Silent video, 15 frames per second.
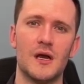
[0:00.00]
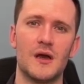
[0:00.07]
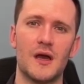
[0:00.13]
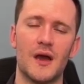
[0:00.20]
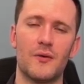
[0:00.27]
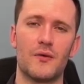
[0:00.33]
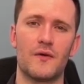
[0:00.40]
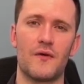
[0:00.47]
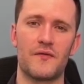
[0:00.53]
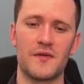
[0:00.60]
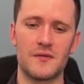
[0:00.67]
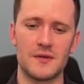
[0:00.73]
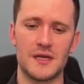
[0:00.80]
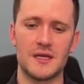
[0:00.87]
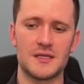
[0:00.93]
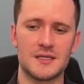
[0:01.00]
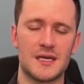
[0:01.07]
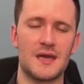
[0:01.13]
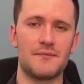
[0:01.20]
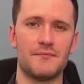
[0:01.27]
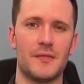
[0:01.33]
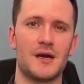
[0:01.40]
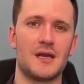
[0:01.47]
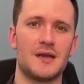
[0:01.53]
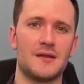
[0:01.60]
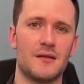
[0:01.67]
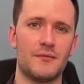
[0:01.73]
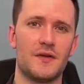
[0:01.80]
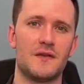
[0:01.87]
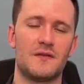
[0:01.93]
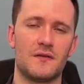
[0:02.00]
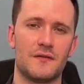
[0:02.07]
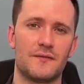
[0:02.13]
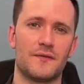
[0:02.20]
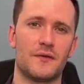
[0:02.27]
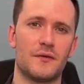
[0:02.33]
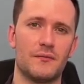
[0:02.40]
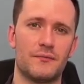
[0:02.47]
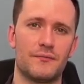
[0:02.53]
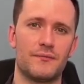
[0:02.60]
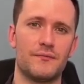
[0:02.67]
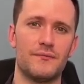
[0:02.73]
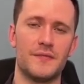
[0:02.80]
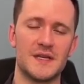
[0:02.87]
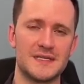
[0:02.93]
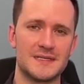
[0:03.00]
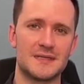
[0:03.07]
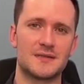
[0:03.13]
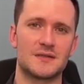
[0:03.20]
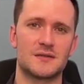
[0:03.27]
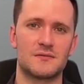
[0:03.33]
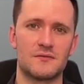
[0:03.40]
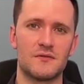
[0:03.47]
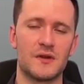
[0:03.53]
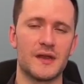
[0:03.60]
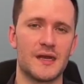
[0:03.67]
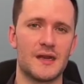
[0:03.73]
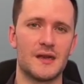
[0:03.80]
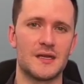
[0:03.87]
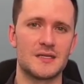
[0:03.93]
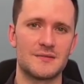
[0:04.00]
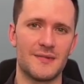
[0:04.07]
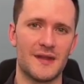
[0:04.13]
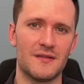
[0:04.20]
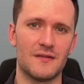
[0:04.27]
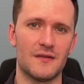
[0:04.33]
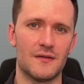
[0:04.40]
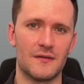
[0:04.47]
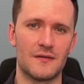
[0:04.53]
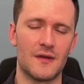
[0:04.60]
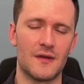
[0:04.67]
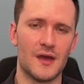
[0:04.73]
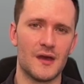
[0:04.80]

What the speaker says: However, if you need to keep money in the business for business related expenses,